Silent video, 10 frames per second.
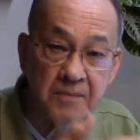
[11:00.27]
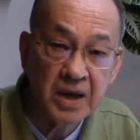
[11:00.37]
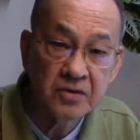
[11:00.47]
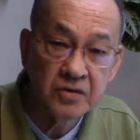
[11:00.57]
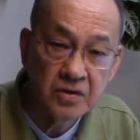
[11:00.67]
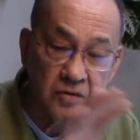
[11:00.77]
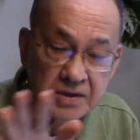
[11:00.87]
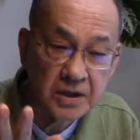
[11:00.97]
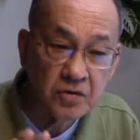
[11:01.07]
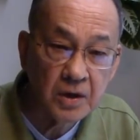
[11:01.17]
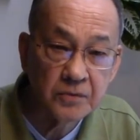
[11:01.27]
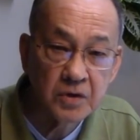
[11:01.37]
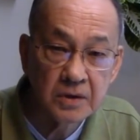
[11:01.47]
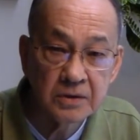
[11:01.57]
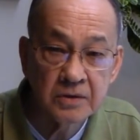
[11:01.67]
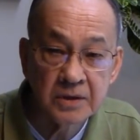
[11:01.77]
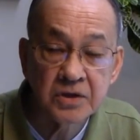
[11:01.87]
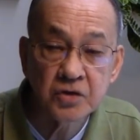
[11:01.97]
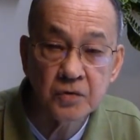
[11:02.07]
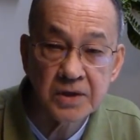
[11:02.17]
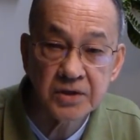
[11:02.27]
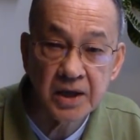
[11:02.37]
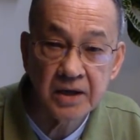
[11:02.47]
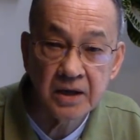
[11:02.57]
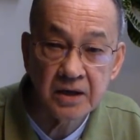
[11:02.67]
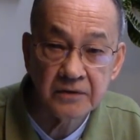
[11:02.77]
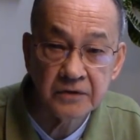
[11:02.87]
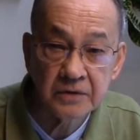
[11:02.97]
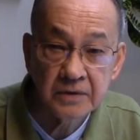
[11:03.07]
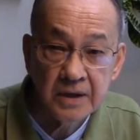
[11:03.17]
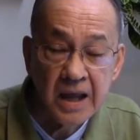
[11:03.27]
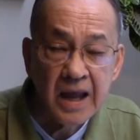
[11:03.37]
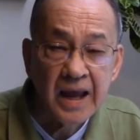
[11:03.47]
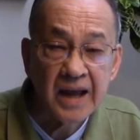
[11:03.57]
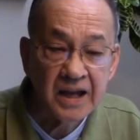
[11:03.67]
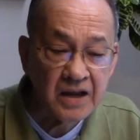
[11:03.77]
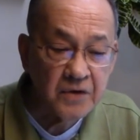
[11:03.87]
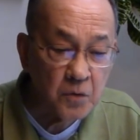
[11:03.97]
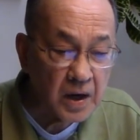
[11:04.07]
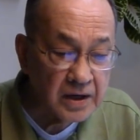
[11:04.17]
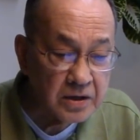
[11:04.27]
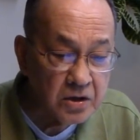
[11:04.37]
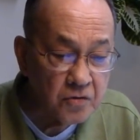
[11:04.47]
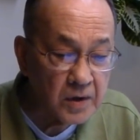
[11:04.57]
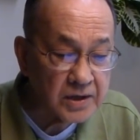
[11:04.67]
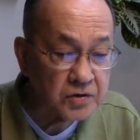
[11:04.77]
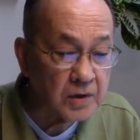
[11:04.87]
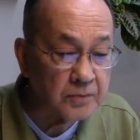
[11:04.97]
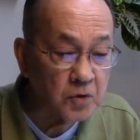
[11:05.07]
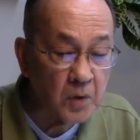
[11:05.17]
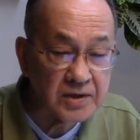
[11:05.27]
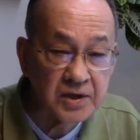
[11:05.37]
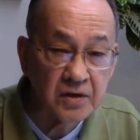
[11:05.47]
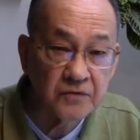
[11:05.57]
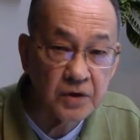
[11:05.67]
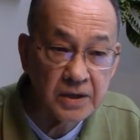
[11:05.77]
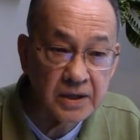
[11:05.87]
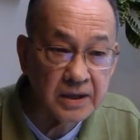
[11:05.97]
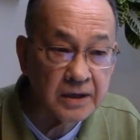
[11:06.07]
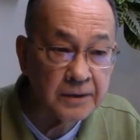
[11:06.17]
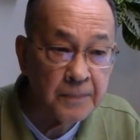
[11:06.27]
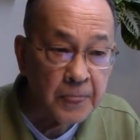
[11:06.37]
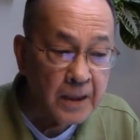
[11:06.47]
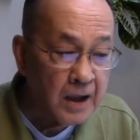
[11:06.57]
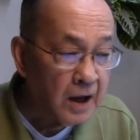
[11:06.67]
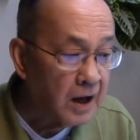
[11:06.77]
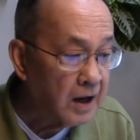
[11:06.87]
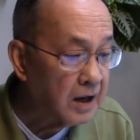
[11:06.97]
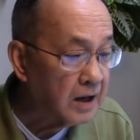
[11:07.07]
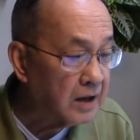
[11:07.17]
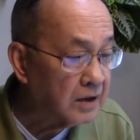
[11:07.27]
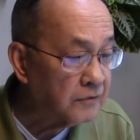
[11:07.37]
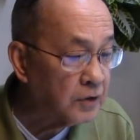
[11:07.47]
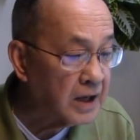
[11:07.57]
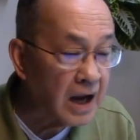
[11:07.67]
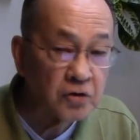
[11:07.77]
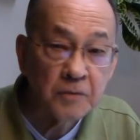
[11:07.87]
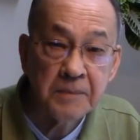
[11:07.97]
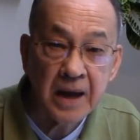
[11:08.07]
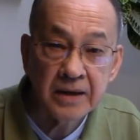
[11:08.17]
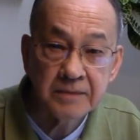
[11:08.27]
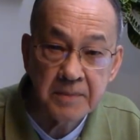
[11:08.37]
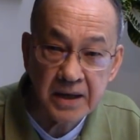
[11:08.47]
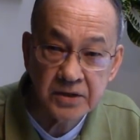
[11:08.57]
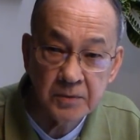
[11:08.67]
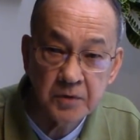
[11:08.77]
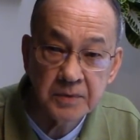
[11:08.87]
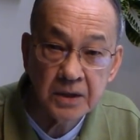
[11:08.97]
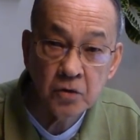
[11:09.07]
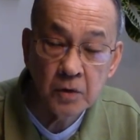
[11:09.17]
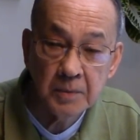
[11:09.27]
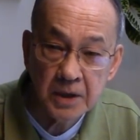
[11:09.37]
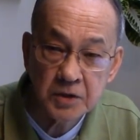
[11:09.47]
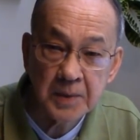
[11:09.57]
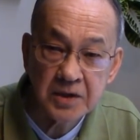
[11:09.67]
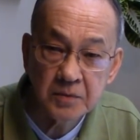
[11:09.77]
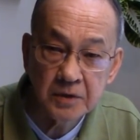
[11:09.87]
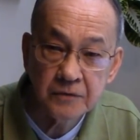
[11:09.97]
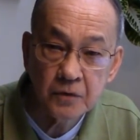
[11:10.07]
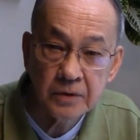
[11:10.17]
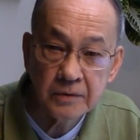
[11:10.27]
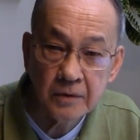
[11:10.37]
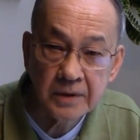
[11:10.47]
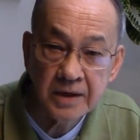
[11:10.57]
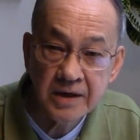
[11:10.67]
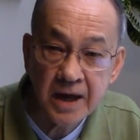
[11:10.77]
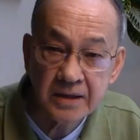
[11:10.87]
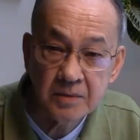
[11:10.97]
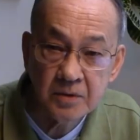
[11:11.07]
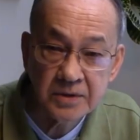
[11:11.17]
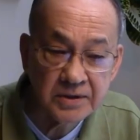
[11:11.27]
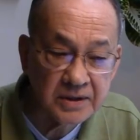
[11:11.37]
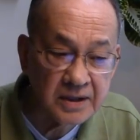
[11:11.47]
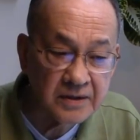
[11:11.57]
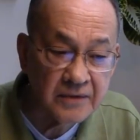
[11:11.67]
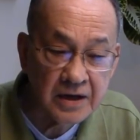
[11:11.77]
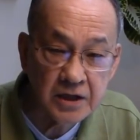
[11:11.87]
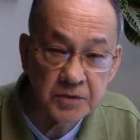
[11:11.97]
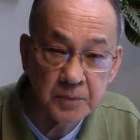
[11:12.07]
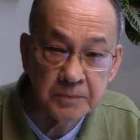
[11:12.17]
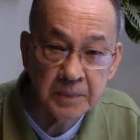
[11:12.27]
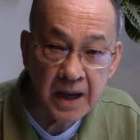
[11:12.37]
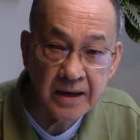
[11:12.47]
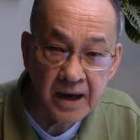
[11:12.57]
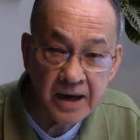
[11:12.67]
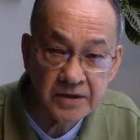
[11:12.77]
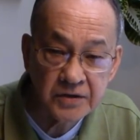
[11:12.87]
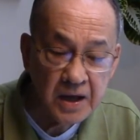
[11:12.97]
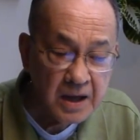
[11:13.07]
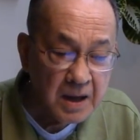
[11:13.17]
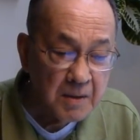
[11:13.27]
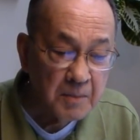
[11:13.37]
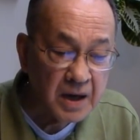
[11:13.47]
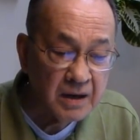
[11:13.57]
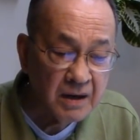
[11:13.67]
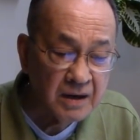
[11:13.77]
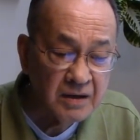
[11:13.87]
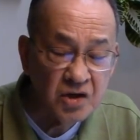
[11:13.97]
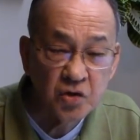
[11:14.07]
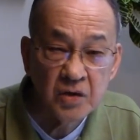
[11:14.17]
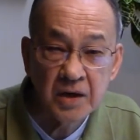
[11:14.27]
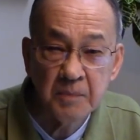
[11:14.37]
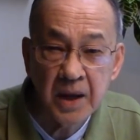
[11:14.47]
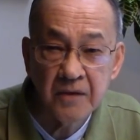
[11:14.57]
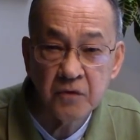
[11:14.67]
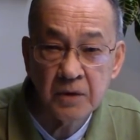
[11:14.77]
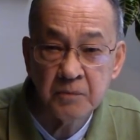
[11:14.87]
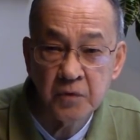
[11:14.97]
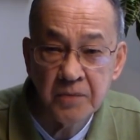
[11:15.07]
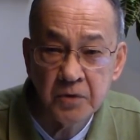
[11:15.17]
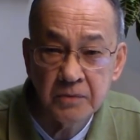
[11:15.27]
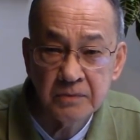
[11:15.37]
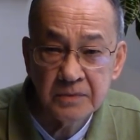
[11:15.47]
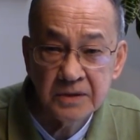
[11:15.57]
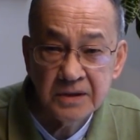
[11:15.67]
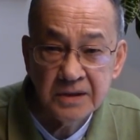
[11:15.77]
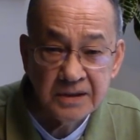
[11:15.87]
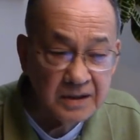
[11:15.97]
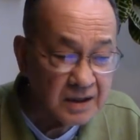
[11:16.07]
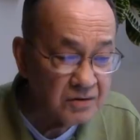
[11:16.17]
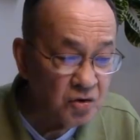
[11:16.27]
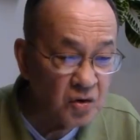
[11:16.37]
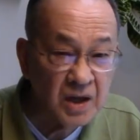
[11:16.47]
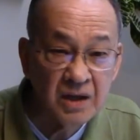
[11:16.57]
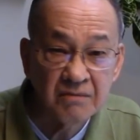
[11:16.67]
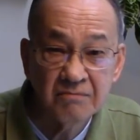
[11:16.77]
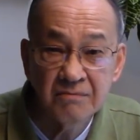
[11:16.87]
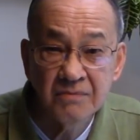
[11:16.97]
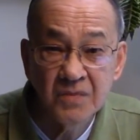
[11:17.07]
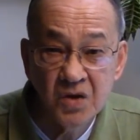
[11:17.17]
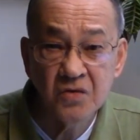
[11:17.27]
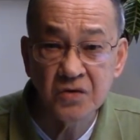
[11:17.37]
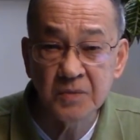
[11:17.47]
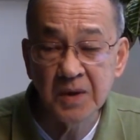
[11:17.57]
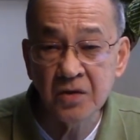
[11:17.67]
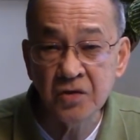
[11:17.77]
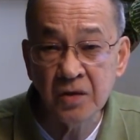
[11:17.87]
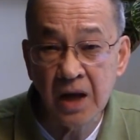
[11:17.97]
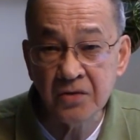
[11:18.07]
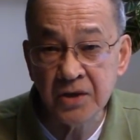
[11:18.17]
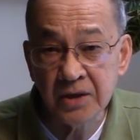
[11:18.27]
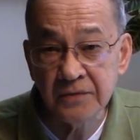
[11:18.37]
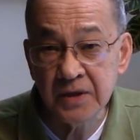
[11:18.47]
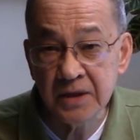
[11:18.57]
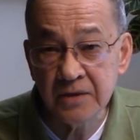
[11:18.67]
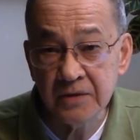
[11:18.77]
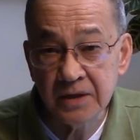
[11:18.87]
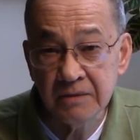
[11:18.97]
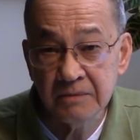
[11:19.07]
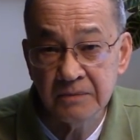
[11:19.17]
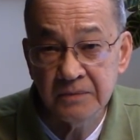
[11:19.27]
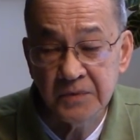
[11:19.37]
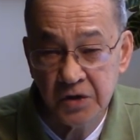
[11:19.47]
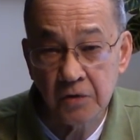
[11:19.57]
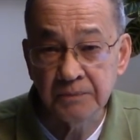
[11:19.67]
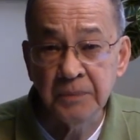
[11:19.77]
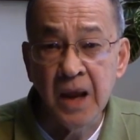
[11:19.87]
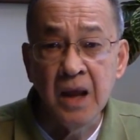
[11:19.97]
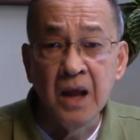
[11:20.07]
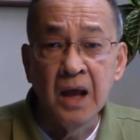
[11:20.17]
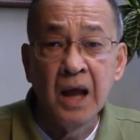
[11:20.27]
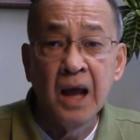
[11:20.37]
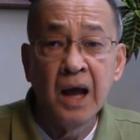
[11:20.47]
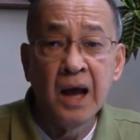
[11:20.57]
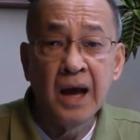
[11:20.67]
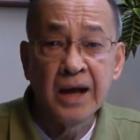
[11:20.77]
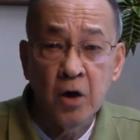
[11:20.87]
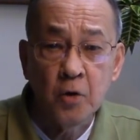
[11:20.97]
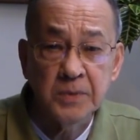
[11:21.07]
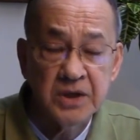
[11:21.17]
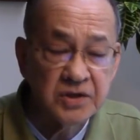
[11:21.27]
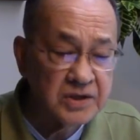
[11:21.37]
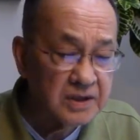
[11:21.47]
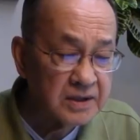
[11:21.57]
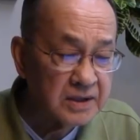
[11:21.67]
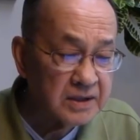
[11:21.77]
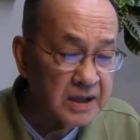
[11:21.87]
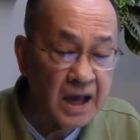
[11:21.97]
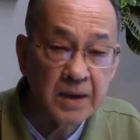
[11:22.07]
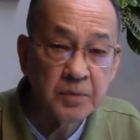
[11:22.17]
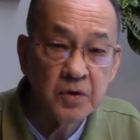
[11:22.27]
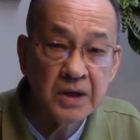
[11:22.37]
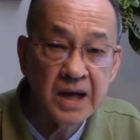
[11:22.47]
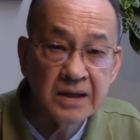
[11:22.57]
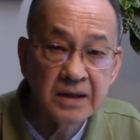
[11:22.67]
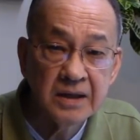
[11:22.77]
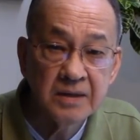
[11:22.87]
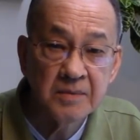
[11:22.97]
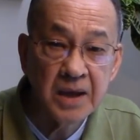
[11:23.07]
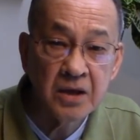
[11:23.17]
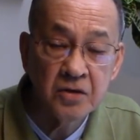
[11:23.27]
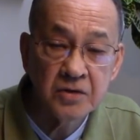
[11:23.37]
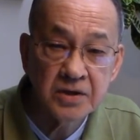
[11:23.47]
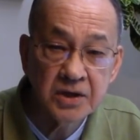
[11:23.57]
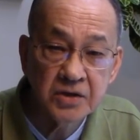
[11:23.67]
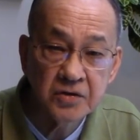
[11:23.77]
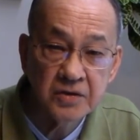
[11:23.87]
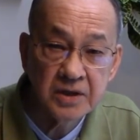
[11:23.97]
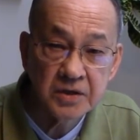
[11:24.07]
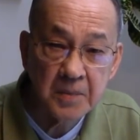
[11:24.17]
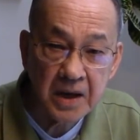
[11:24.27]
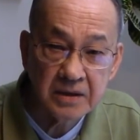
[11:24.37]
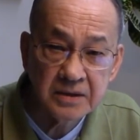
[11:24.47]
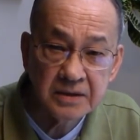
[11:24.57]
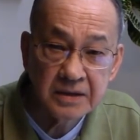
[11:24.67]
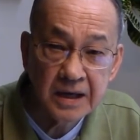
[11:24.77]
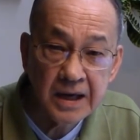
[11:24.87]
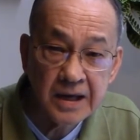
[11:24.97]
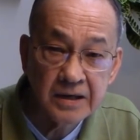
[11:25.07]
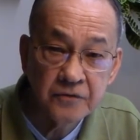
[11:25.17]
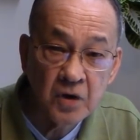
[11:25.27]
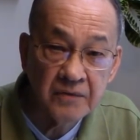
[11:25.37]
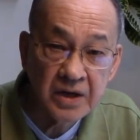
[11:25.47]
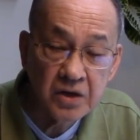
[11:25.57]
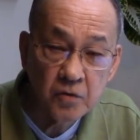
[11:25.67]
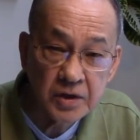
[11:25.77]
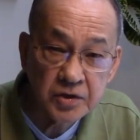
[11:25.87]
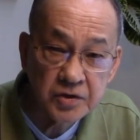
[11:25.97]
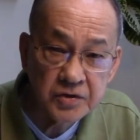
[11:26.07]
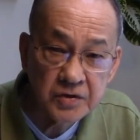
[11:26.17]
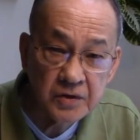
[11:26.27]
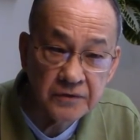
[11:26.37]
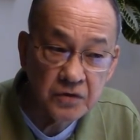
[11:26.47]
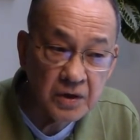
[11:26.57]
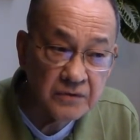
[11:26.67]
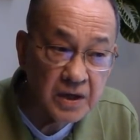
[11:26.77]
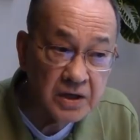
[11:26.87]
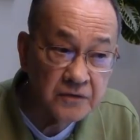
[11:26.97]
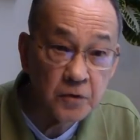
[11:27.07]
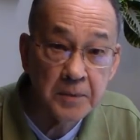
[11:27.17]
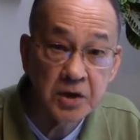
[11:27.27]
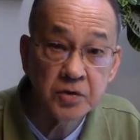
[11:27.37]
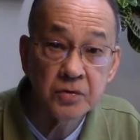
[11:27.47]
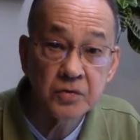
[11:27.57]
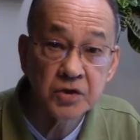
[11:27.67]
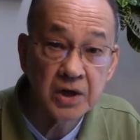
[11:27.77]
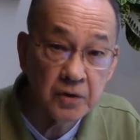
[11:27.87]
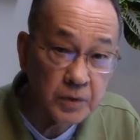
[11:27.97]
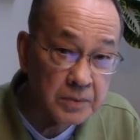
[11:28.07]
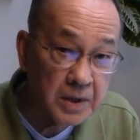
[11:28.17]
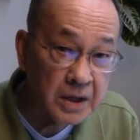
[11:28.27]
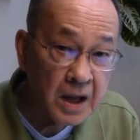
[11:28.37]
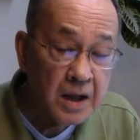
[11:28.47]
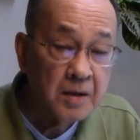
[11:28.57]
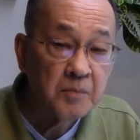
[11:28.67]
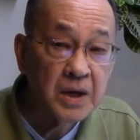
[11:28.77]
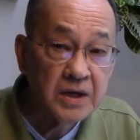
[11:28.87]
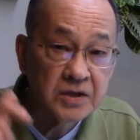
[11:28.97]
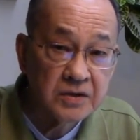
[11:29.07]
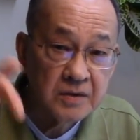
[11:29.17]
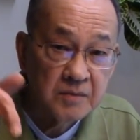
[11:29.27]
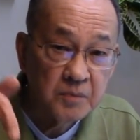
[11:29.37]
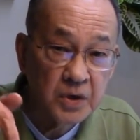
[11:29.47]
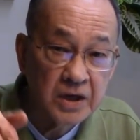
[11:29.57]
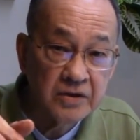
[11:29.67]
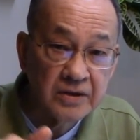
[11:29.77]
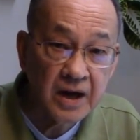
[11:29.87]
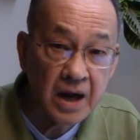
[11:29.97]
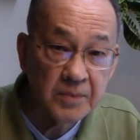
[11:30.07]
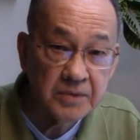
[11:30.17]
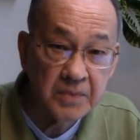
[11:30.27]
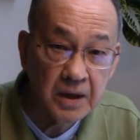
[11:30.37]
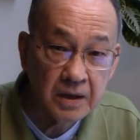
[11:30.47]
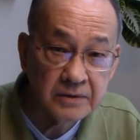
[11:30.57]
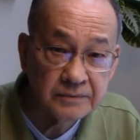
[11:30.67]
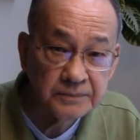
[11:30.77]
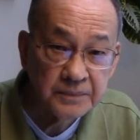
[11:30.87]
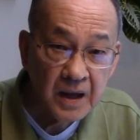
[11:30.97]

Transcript: come back to the US and you have your insurance taking care of you. And even while in the US, you have to watch out for the out-of-pocket maximum that you will be responsible for, all the deductibles that the Advantage plan has. But at least you're not paying for a premium that you cannot use because you're outside of the country. So I hope this helped you a lot in making your decision on this matter. And if you have any questions or if you have any information to share with me, please put it on the comment below.